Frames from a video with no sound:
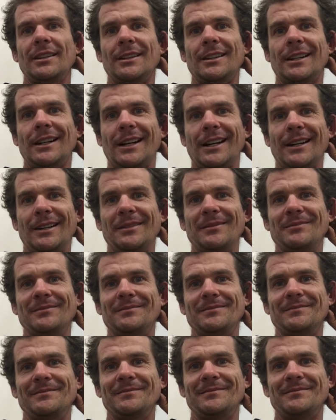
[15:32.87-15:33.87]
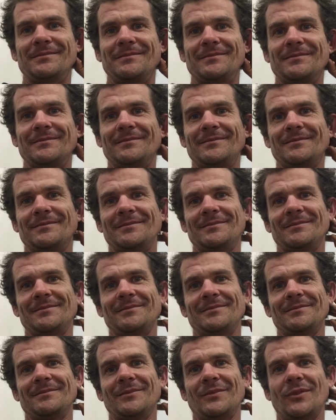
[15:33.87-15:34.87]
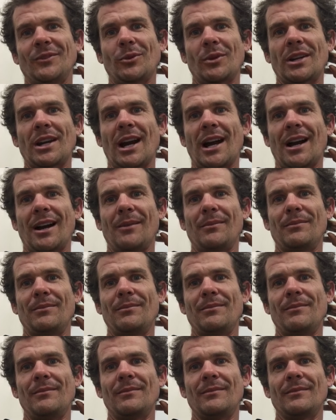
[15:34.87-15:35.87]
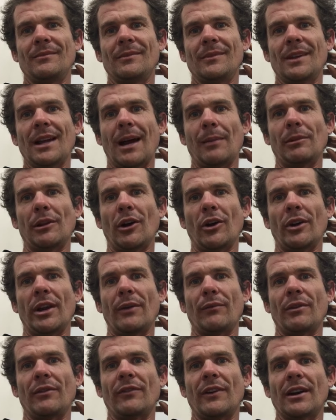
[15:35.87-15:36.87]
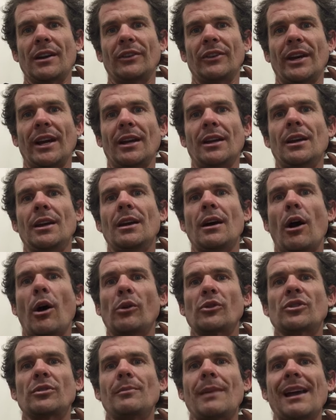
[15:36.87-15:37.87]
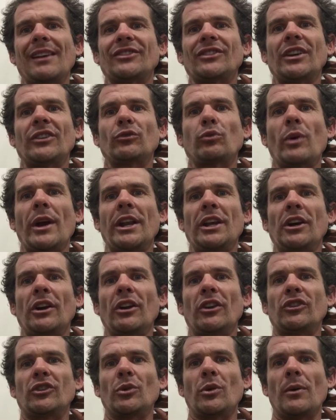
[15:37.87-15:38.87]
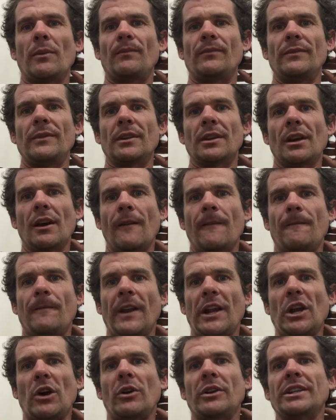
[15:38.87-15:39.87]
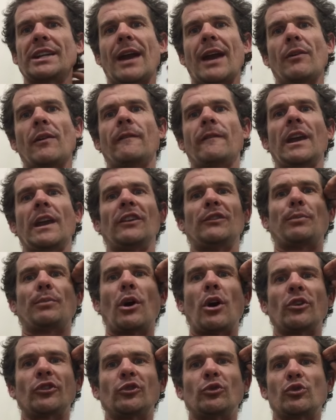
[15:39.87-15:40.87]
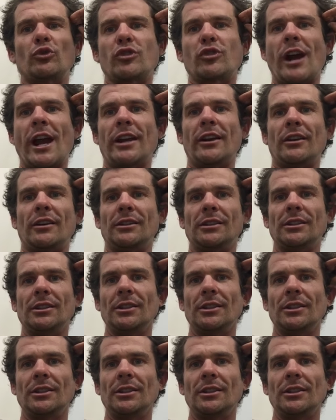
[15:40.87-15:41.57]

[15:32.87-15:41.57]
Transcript: Do a carb load every fucking day. Ultramat says, when are you going to do a video on Gary V's personal trainer?